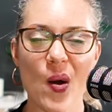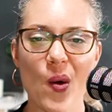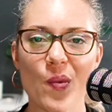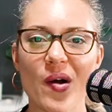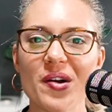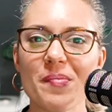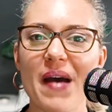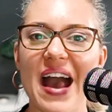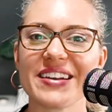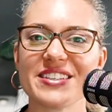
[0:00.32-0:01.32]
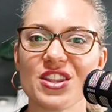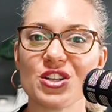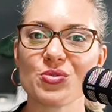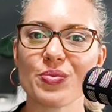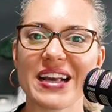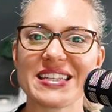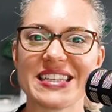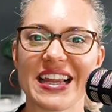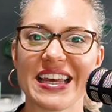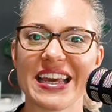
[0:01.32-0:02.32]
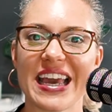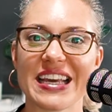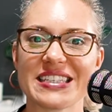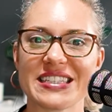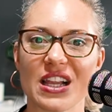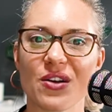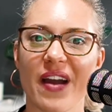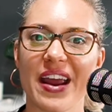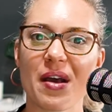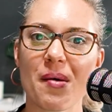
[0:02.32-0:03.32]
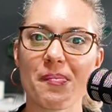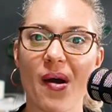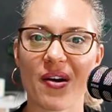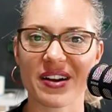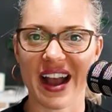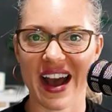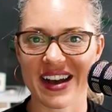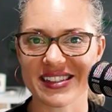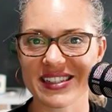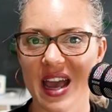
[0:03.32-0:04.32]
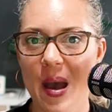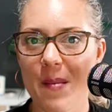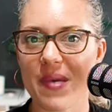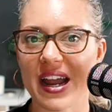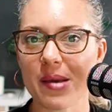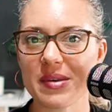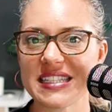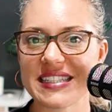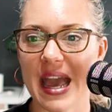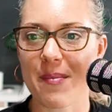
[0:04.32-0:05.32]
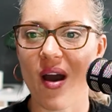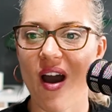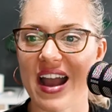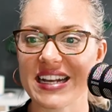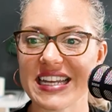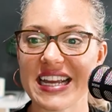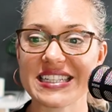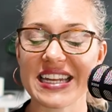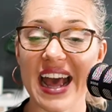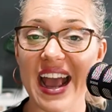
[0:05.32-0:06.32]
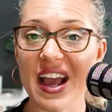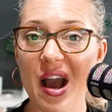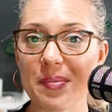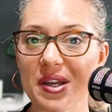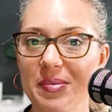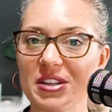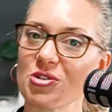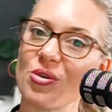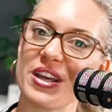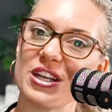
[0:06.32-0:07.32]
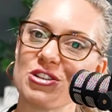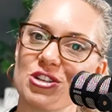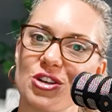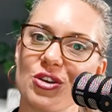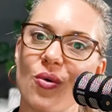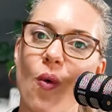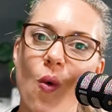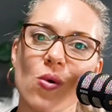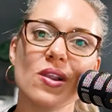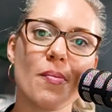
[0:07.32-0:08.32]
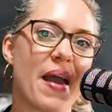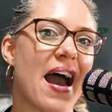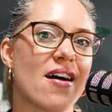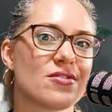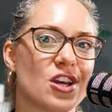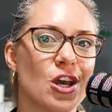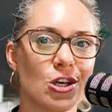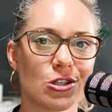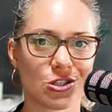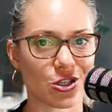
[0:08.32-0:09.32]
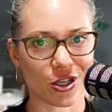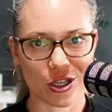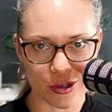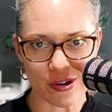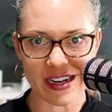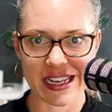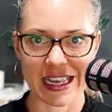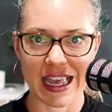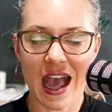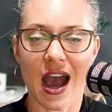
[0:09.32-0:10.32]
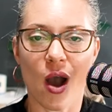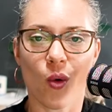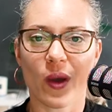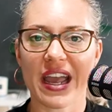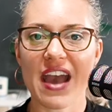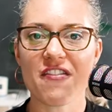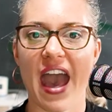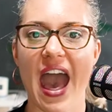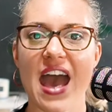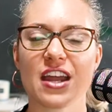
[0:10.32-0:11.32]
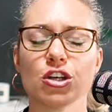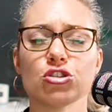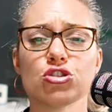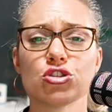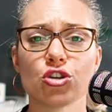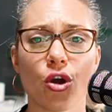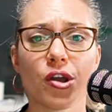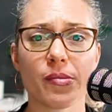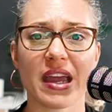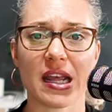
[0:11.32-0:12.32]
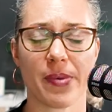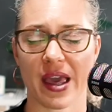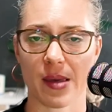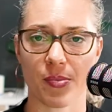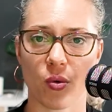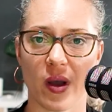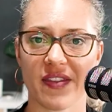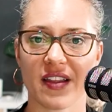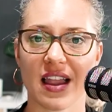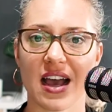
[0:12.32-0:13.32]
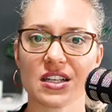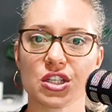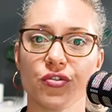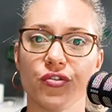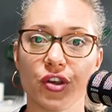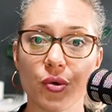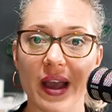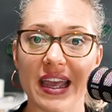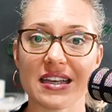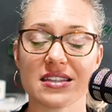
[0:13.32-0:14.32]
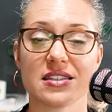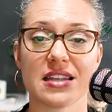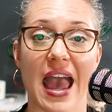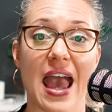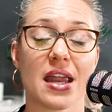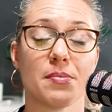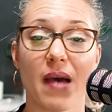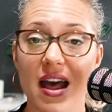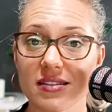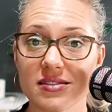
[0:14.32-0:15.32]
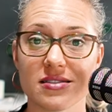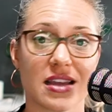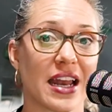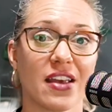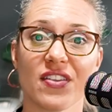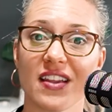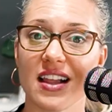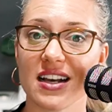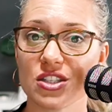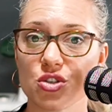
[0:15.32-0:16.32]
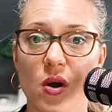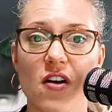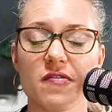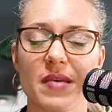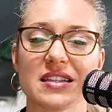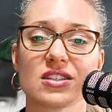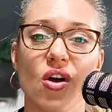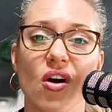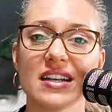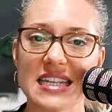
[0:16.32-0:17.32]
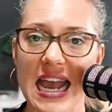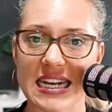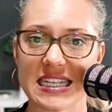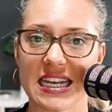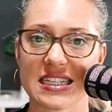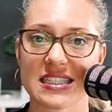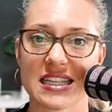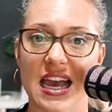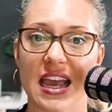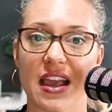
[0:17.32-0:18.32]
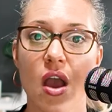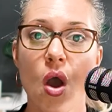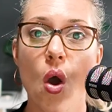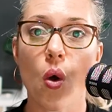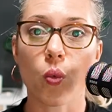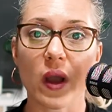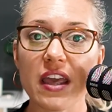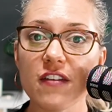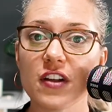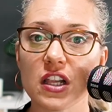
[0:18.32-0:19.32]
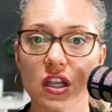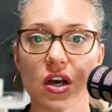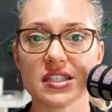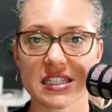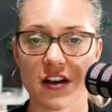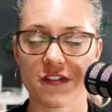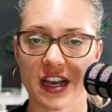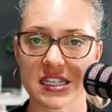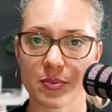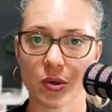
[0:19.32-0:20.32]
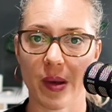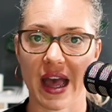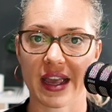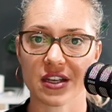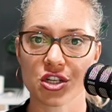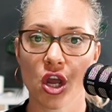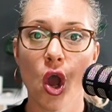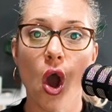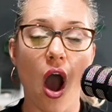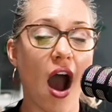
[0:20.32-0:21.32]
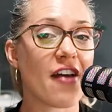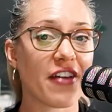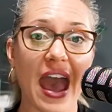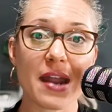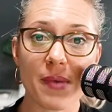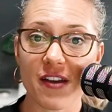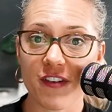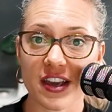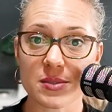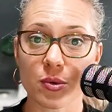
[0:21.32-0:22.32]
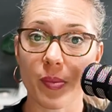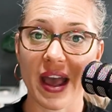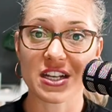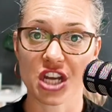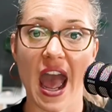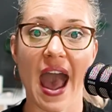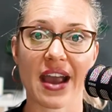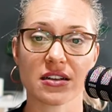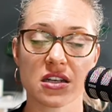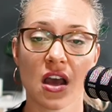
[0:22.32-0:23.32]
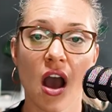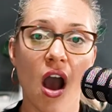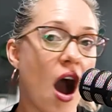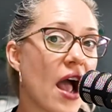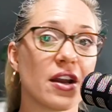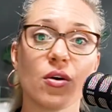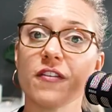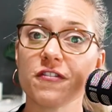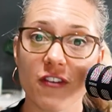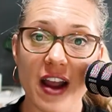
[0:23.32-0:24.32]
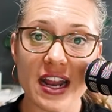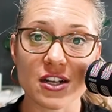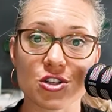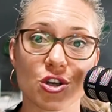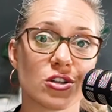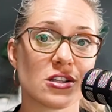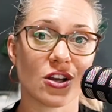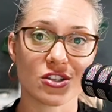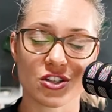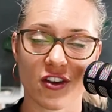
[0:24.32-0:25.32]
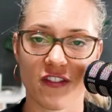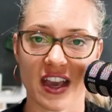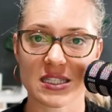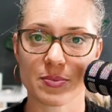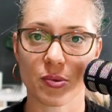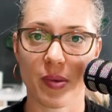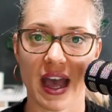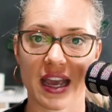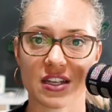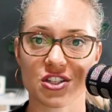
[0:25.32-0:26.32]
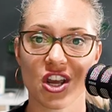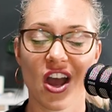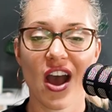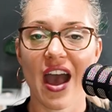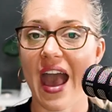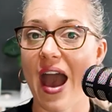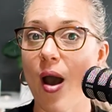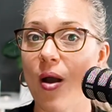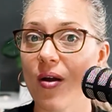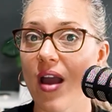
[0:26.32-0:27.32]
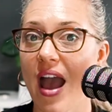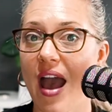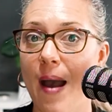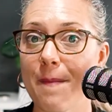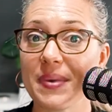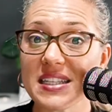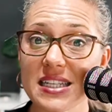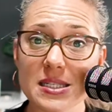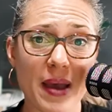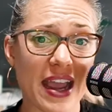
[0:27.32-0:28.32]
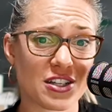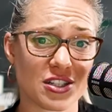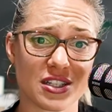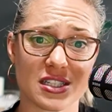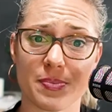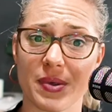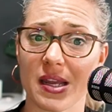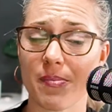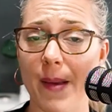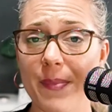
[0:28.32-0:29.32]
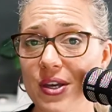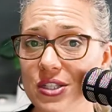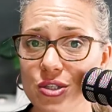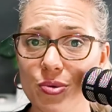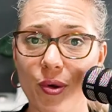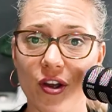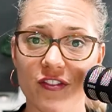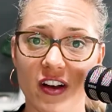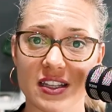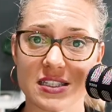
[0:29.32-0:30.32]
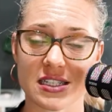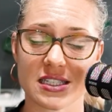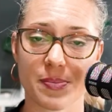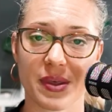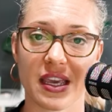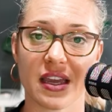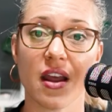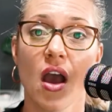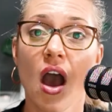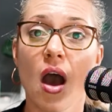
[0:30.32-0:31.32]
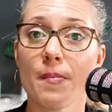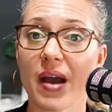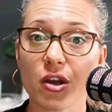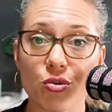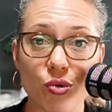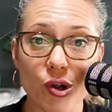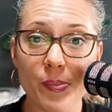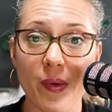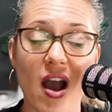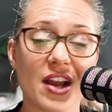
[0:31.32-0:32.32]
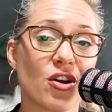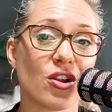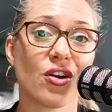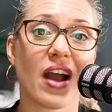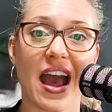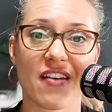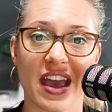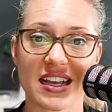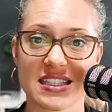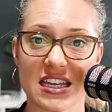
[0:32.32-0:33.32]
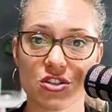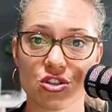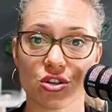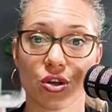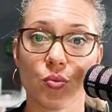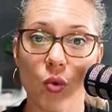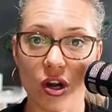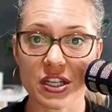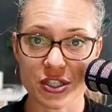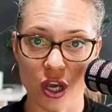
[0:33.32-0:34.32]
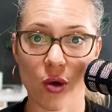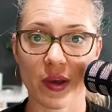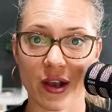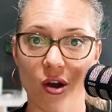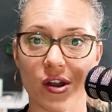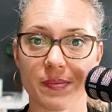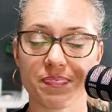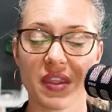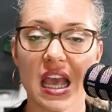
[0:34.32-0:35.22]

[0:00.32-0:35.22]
Welcome back to the Direct Selling Accelerator podcast. My name is Sam Hind, and today I'm going to be talking to you all about security. We have had so many people in the last few weeks and months, and even the last 12 months, contacting us saying, we've lost our Facebook page. I've had my Facebook page hacked. I know a friend who's lost her Facebook page. Our business page has disappeared. My personal profile has disappeared. My group, I no longer have access to. What is going on?